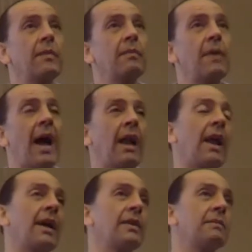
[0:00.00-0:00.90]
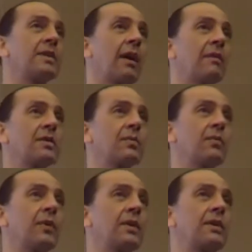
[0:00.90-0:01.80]
ally themselves
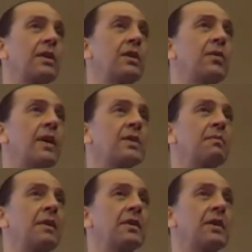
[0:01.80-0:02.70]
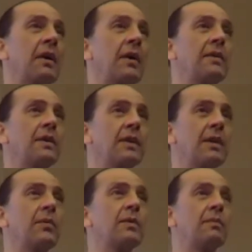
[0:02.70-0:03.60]
with the U.S. military, that they
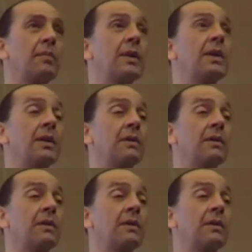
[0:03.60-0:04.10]
would be